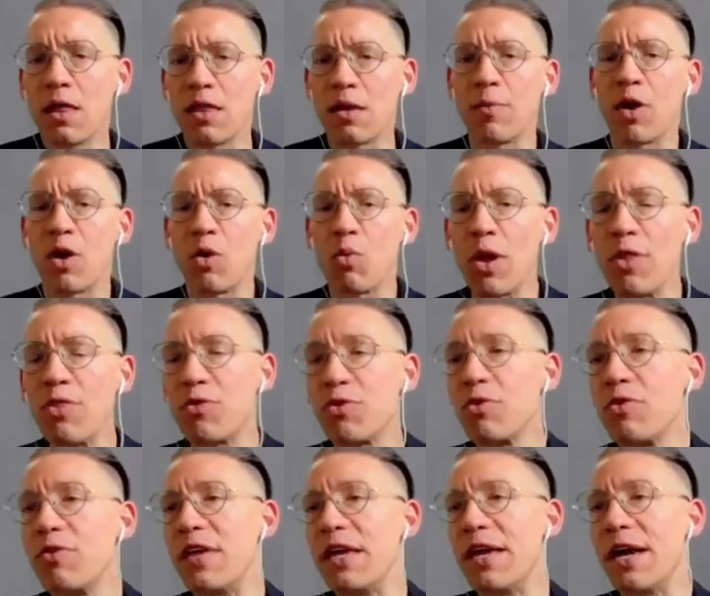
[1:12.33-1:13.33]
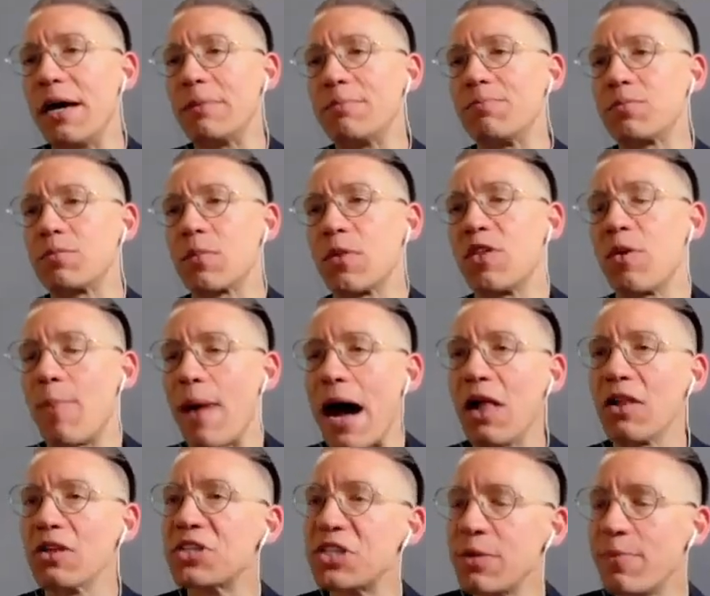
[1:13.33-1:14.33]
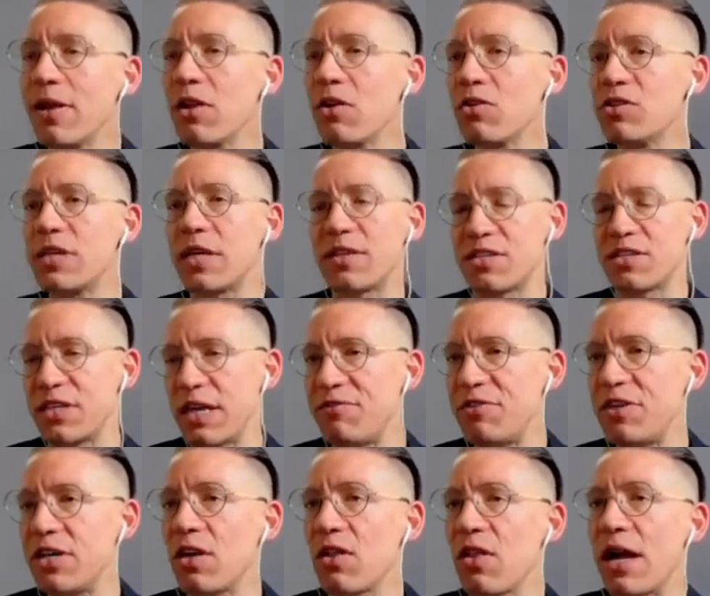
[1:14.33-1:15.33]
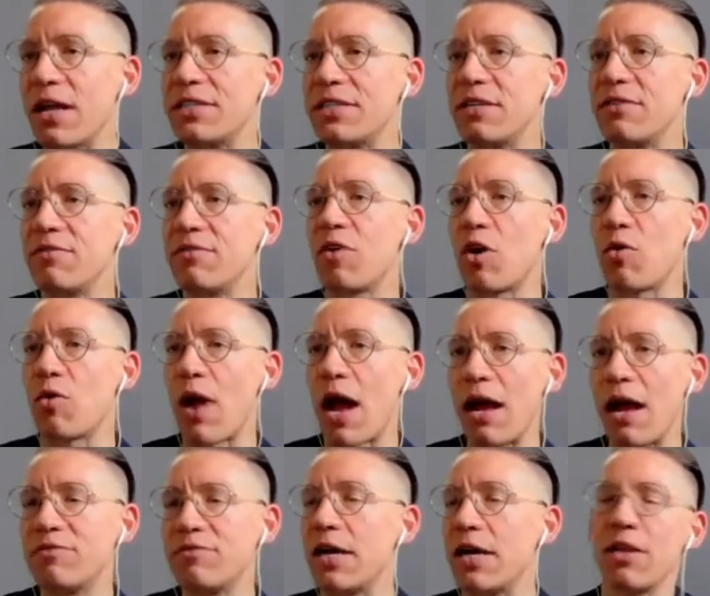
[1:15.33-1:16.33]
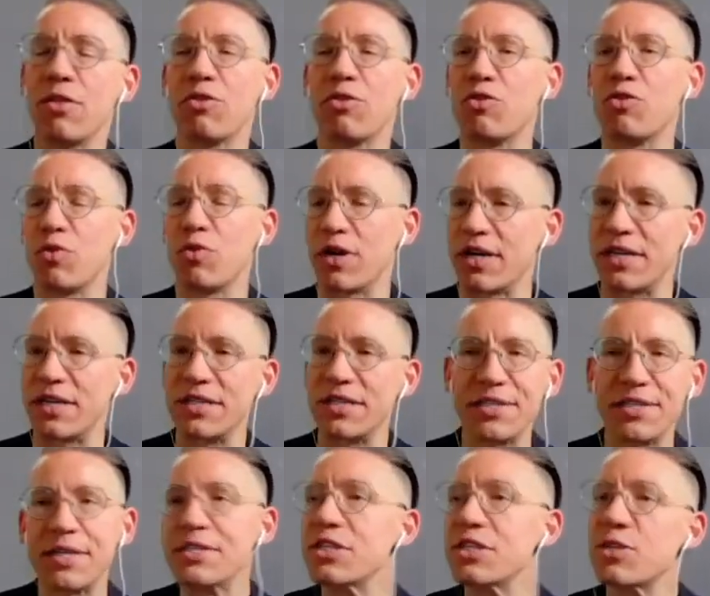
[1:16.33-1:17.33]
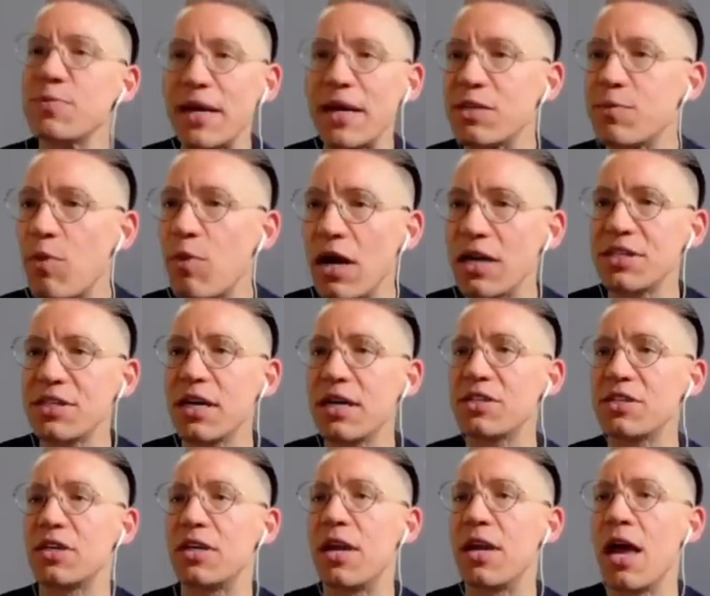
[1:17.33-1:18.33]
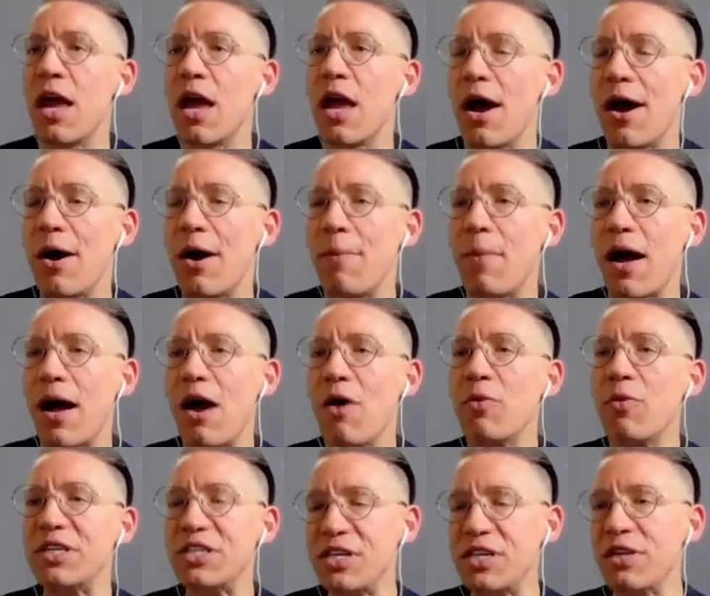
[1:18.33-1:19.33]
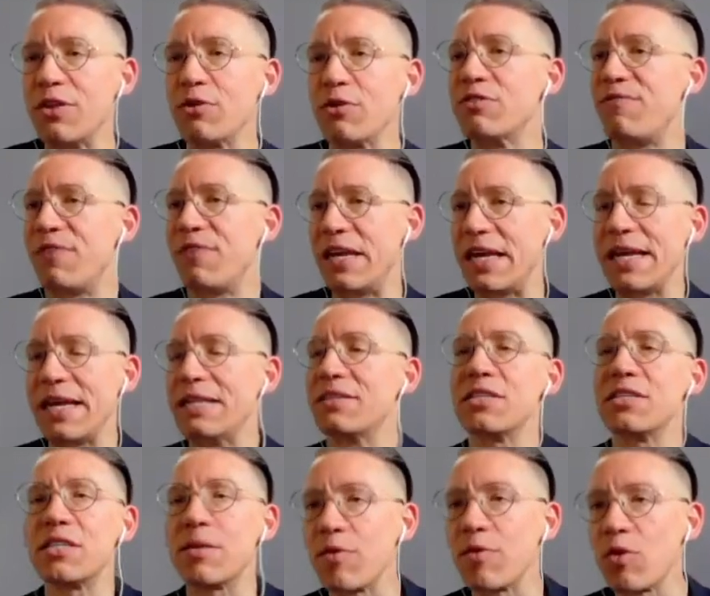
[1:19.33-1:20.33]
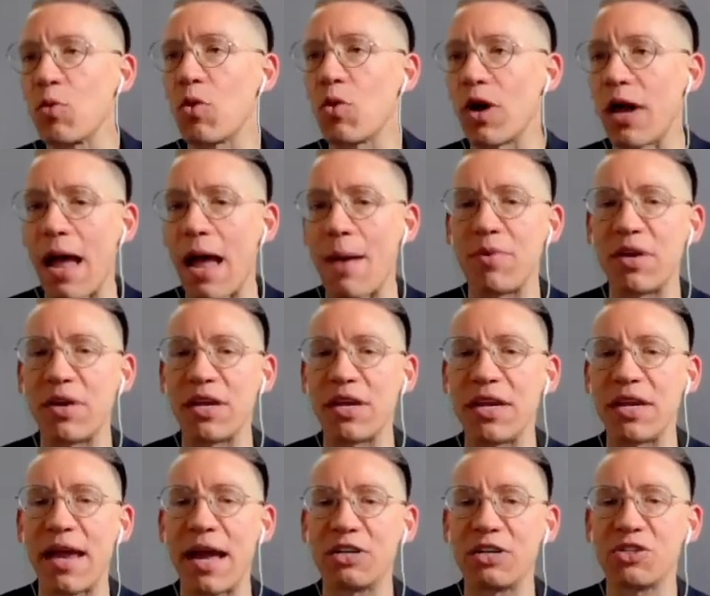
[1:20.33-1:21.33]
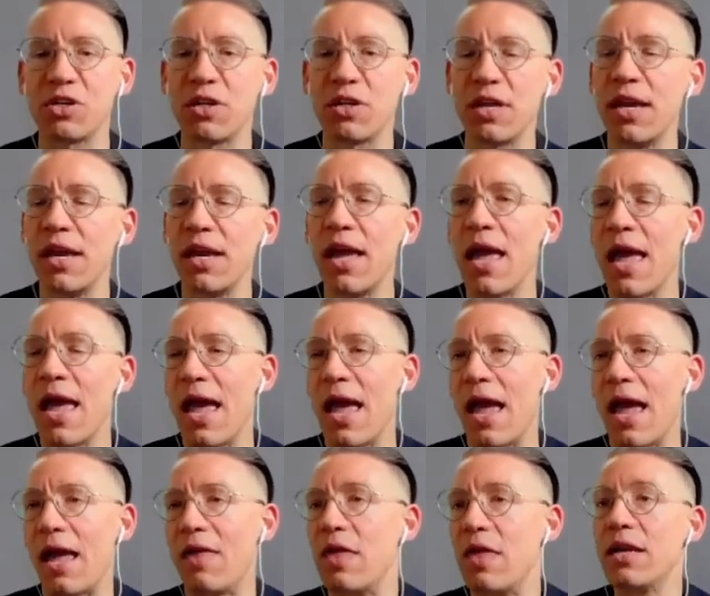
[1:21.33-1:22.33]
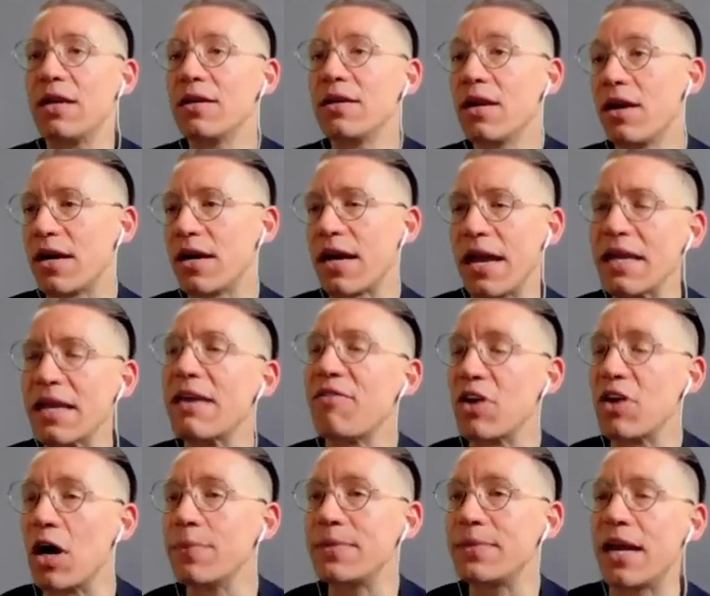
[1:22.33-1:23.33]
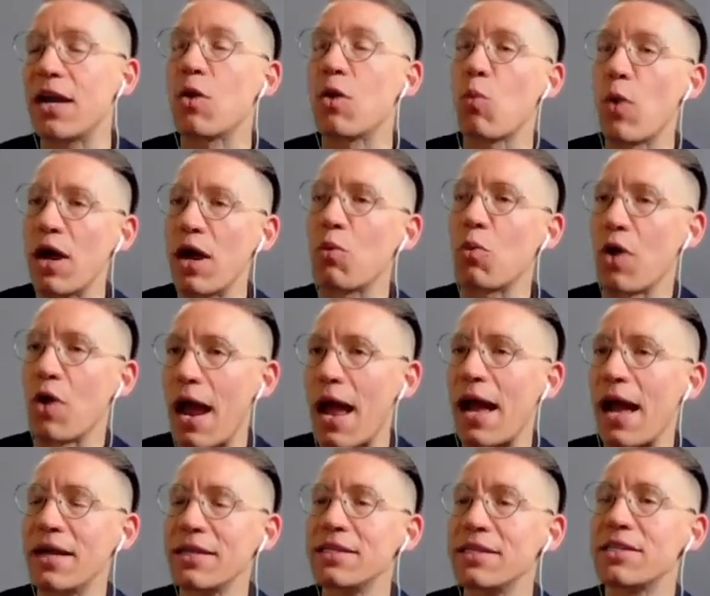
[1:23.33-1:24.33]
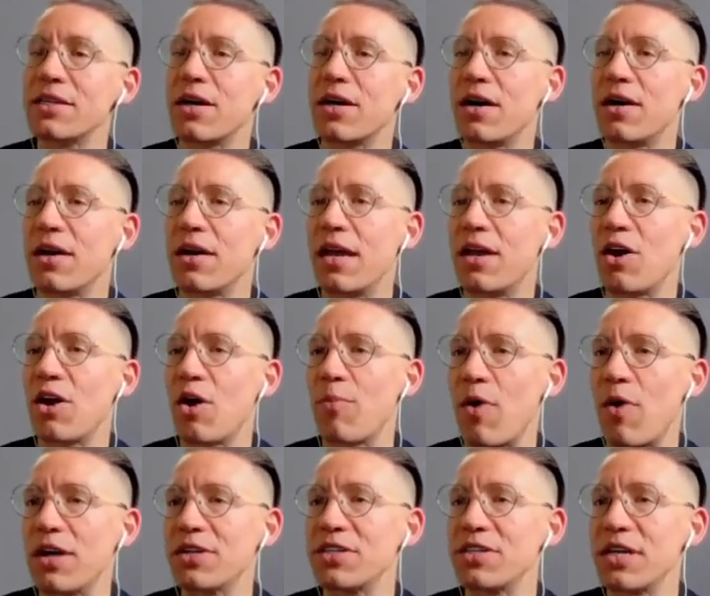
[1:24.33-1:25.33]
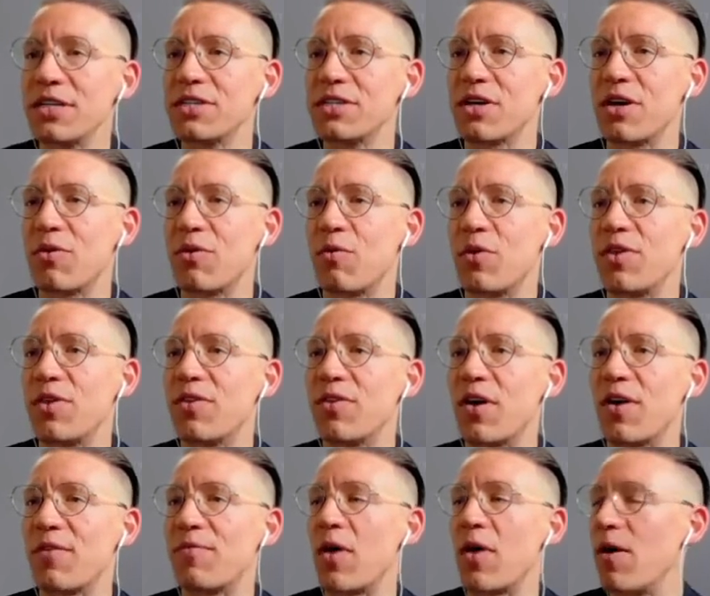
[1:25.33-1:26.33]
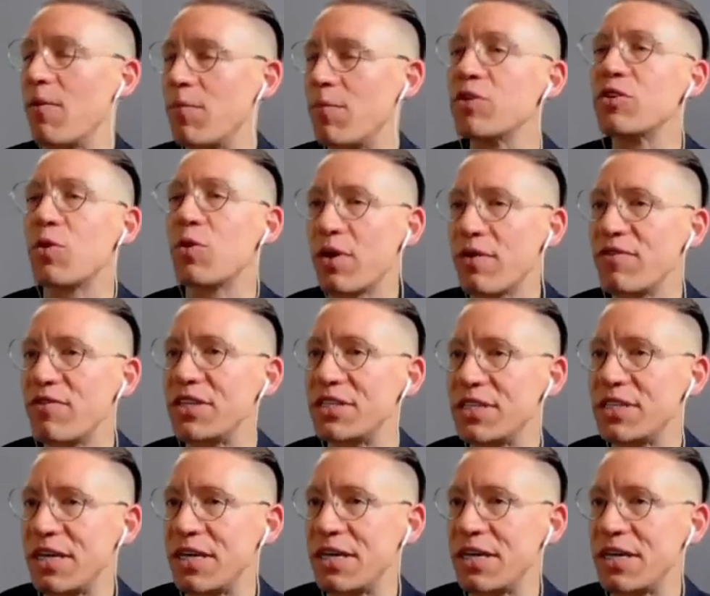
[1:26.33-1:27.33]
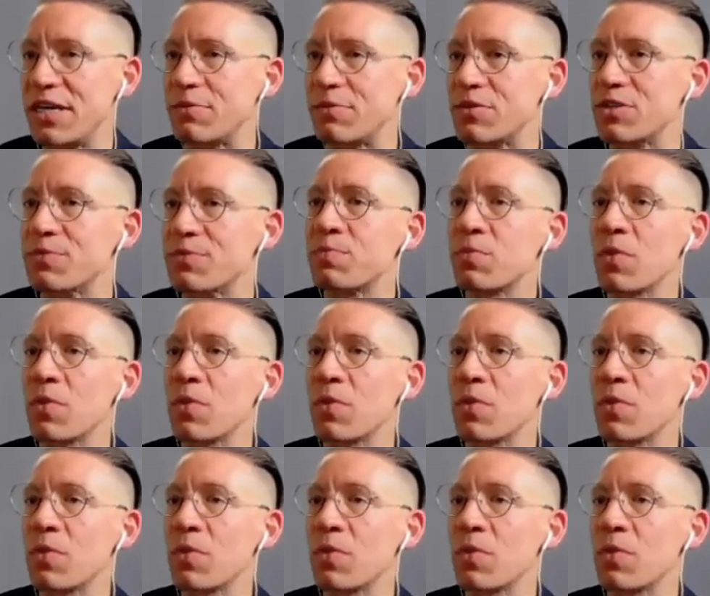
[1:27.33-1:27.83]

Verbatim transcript: Then I'm going to run through the um, the policy pillars that the safety collective arrived on through a consensus based process and um, how we see those fitting into some of the work happening nationally. And then uh, kind of give an update on where we're at uh, in our process uh, with uh, uh, building one of these teams.